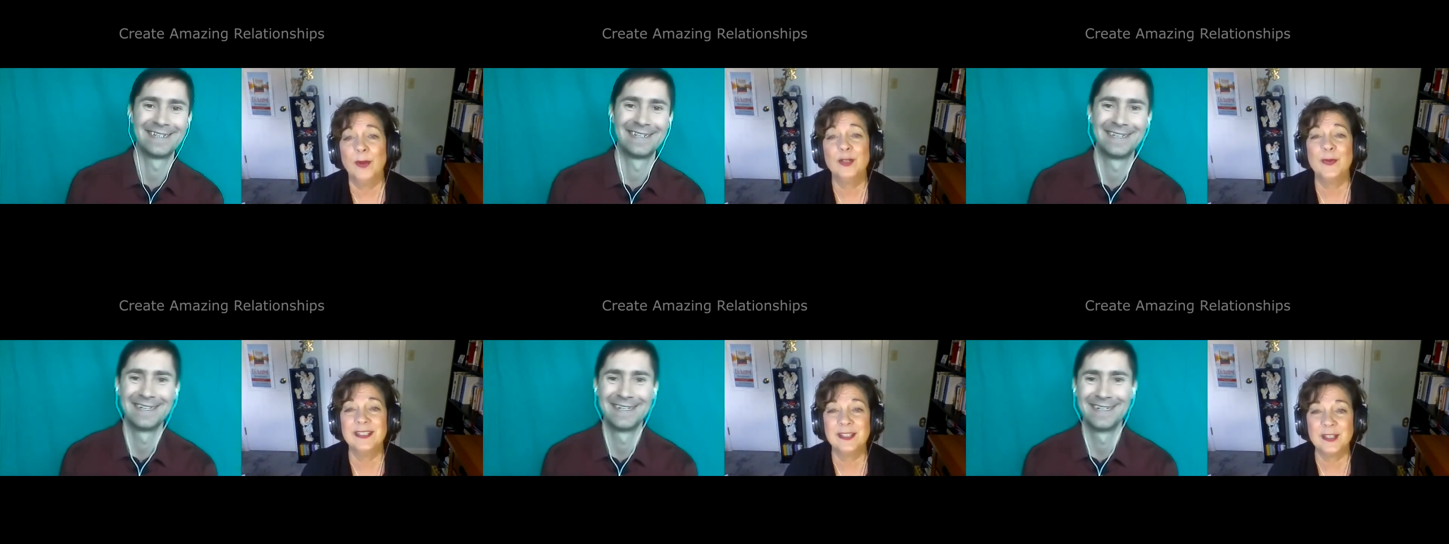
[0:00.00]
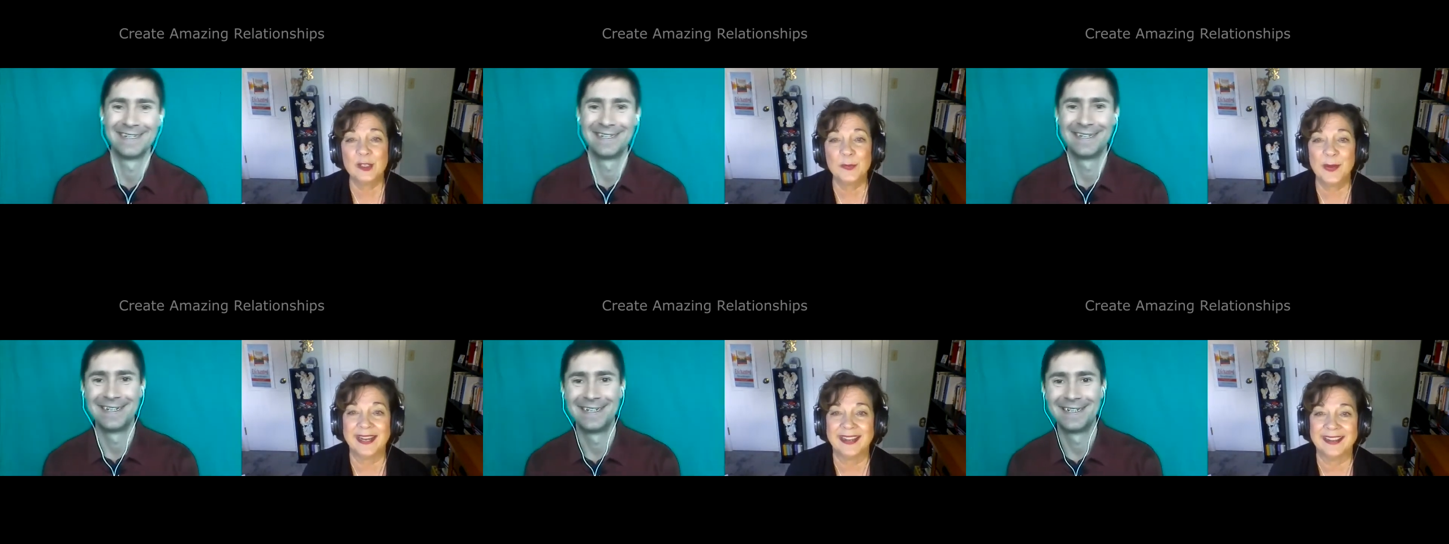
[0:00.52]
Speaker 1: Which ones do you
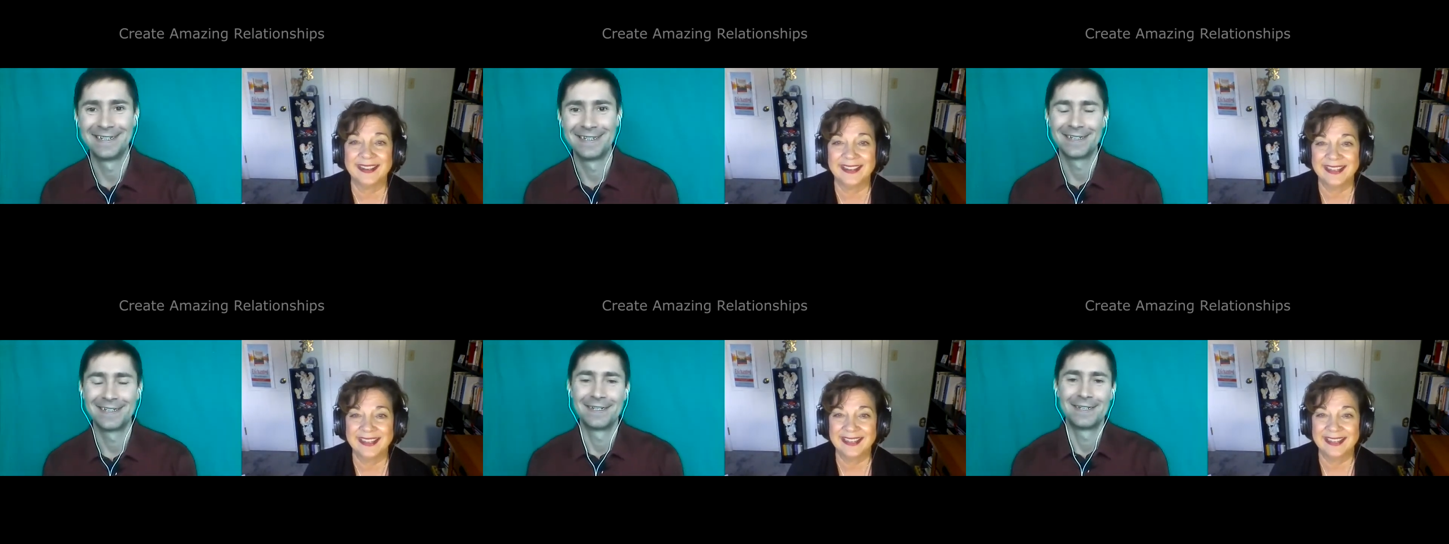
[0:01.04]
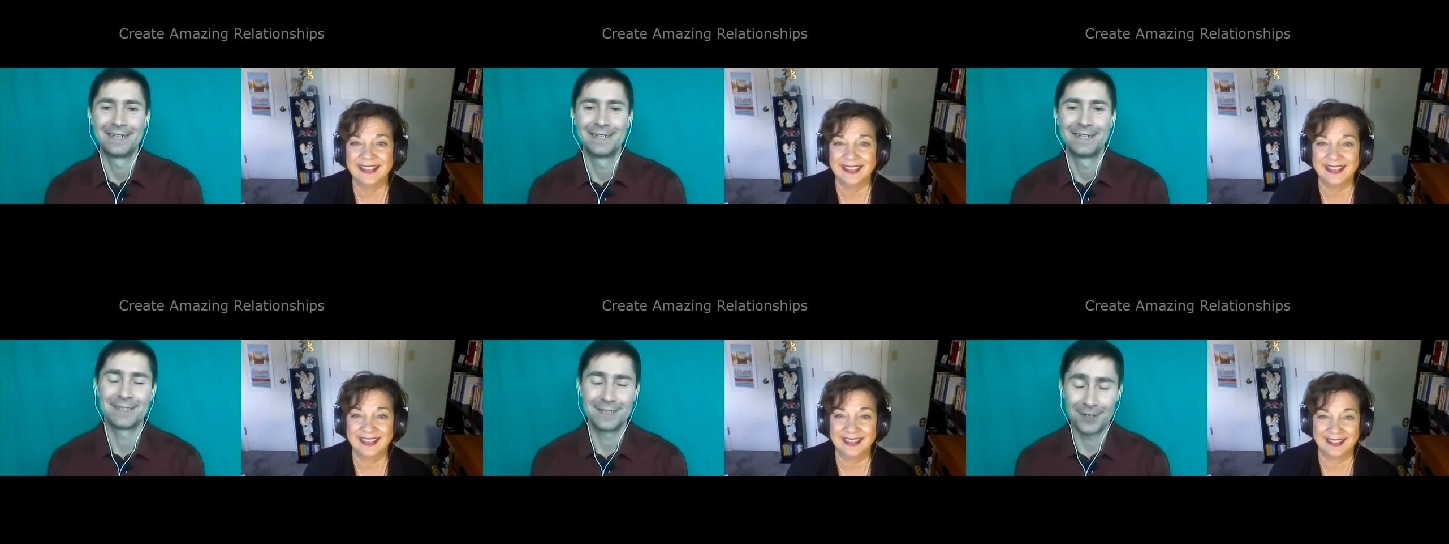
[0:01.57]
speak?
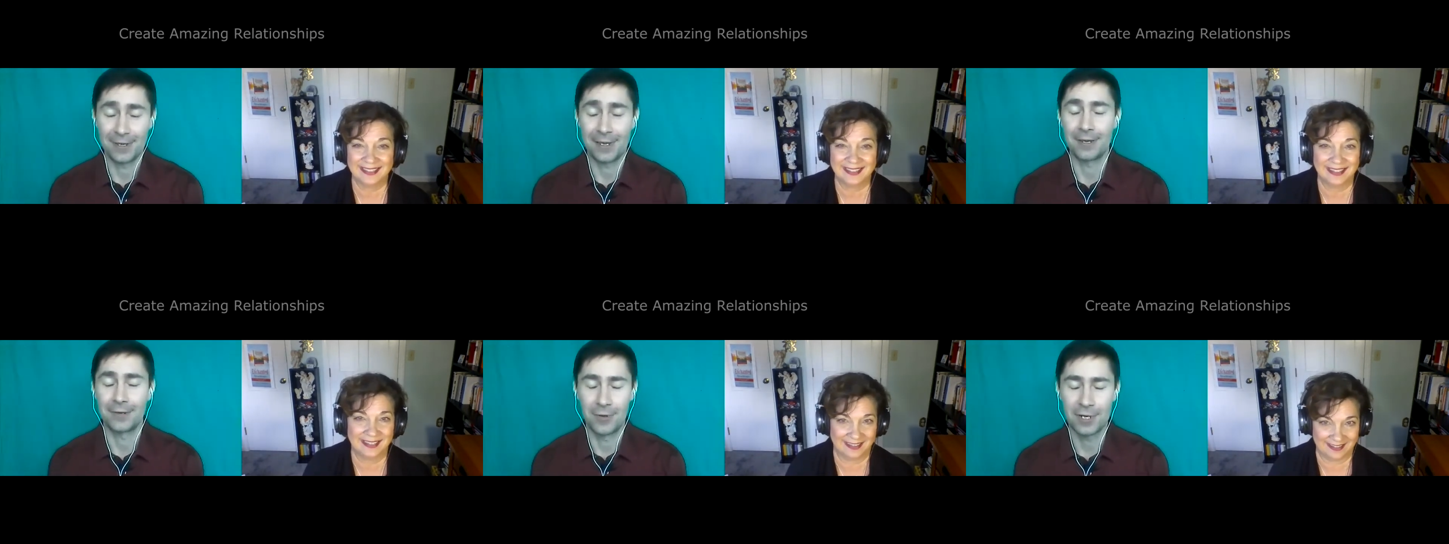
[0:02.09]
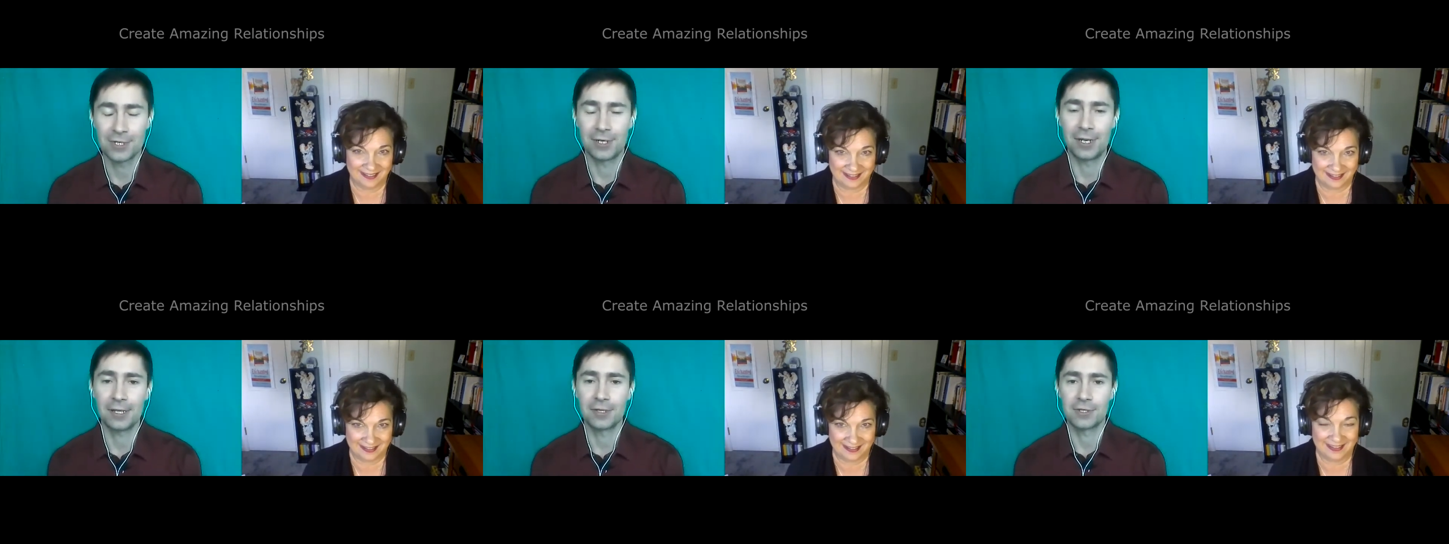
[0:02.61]
Speaker 2: So yeah, Russian,
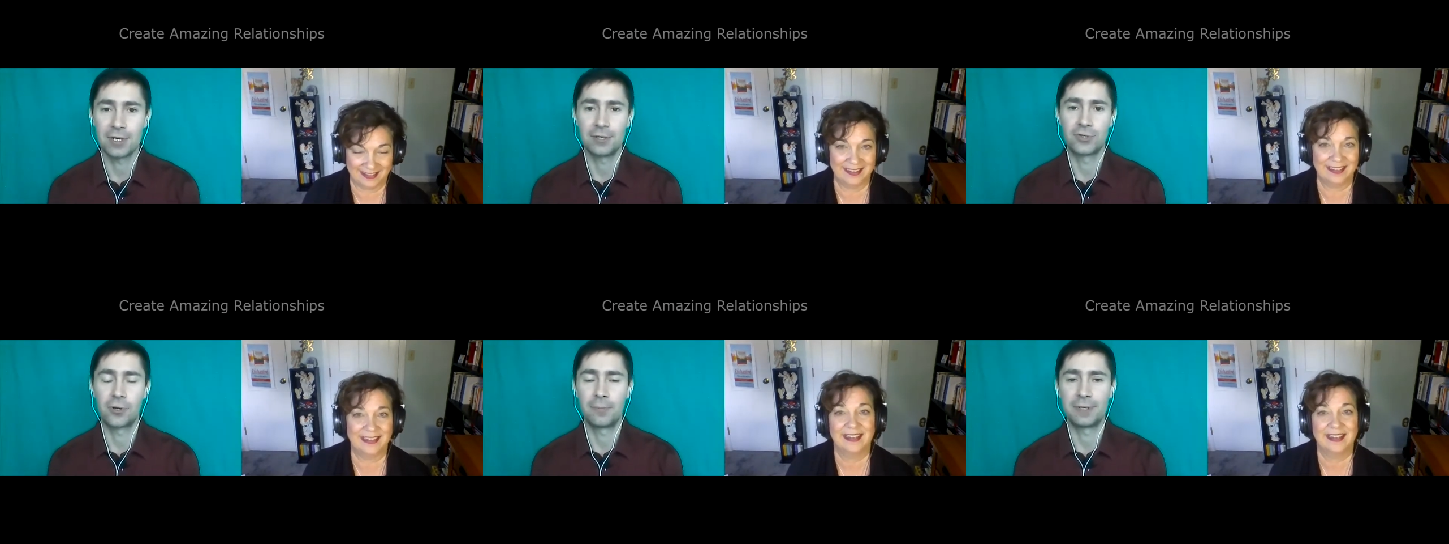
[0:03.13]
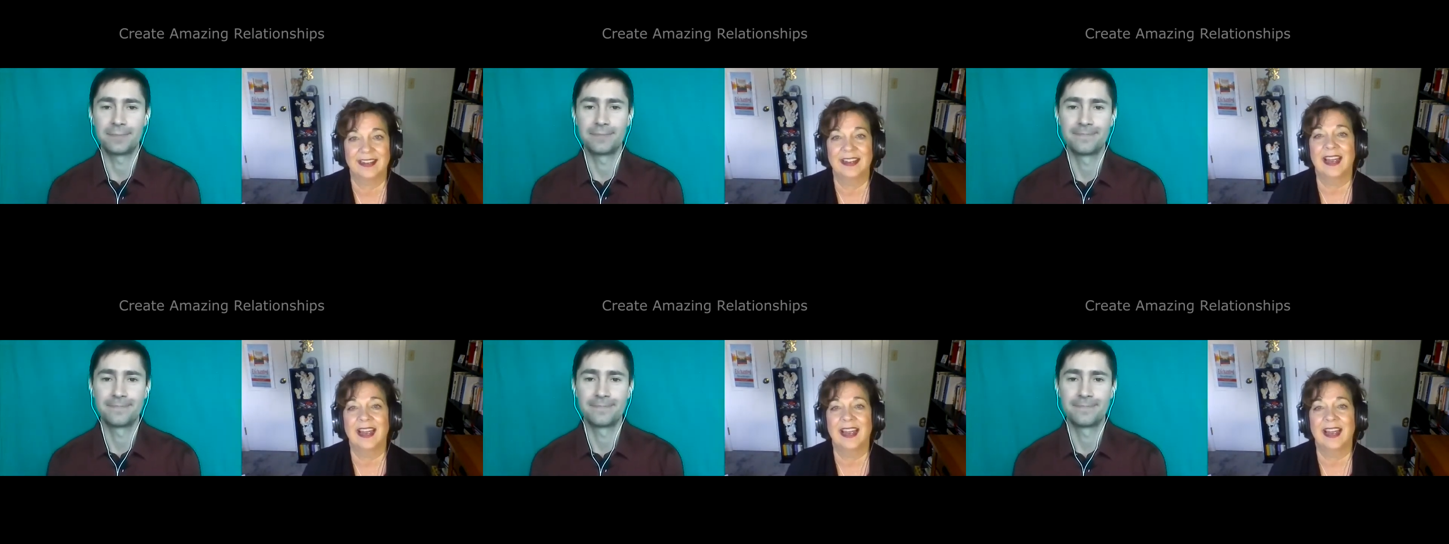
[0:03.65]
English, and German